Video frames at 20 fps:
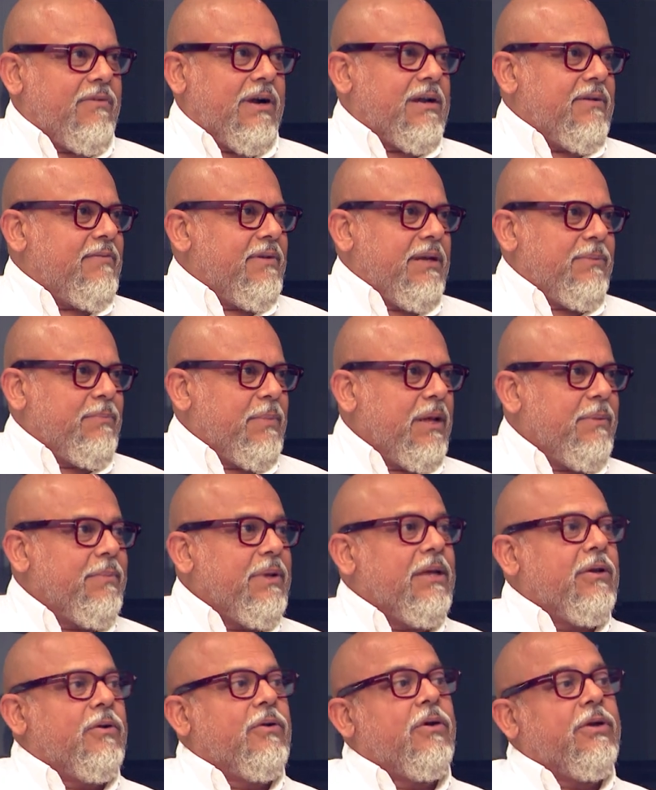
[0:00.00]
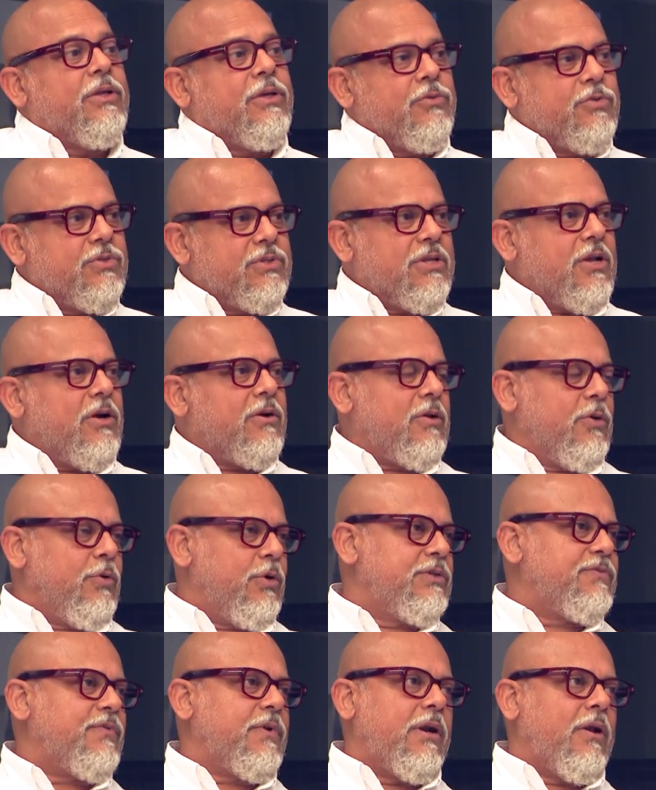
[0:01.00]
whatever it may be. You know, use your
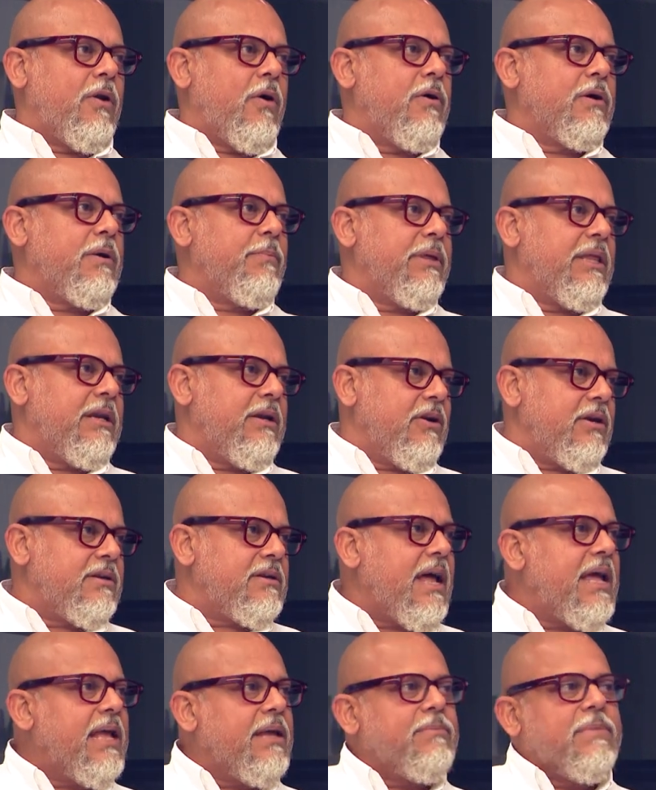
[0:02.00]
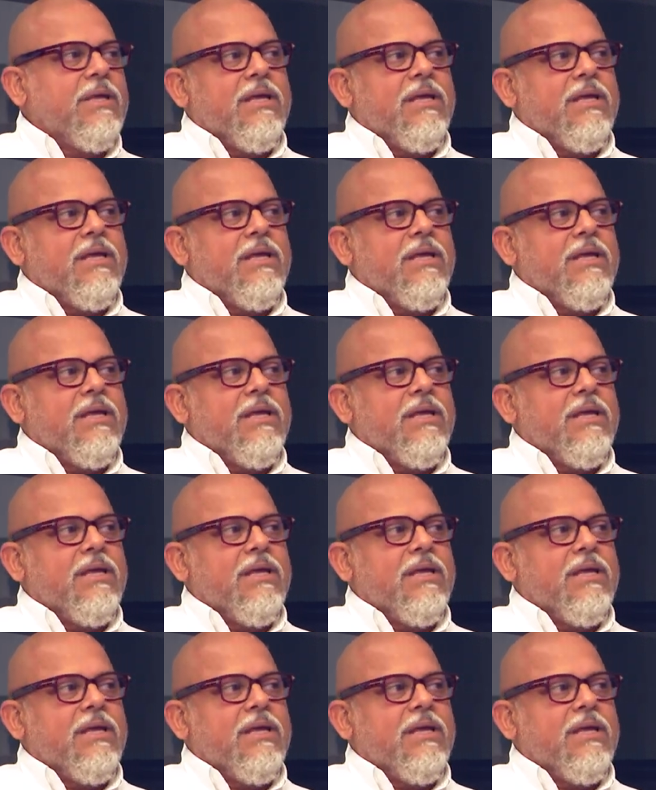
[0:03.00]
clothes for a longer period of time,